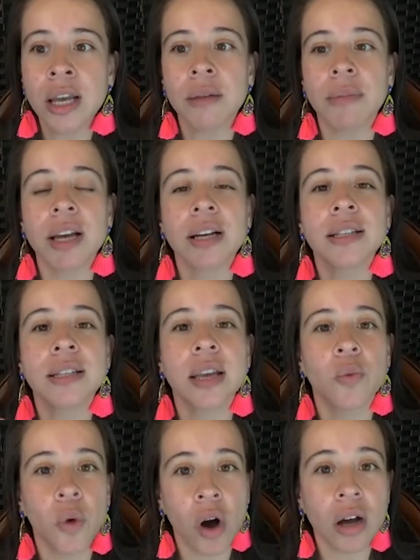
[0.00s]
because they
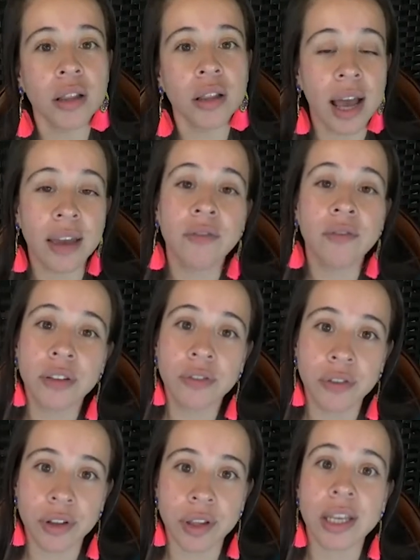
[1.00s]
walk life
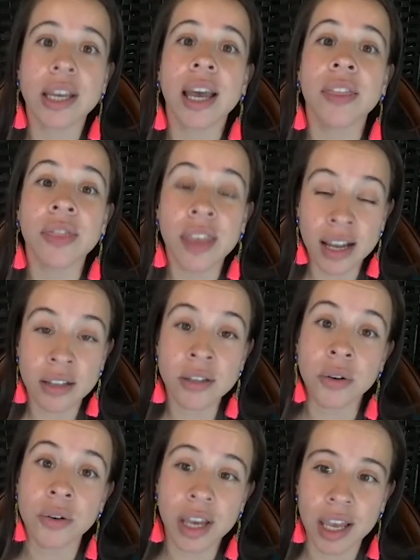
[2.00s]
differently, and that's
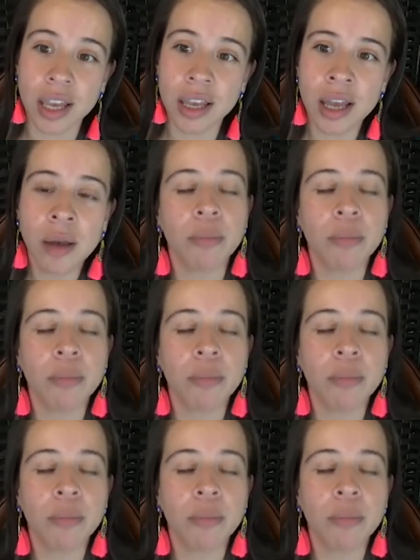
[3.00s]
okay.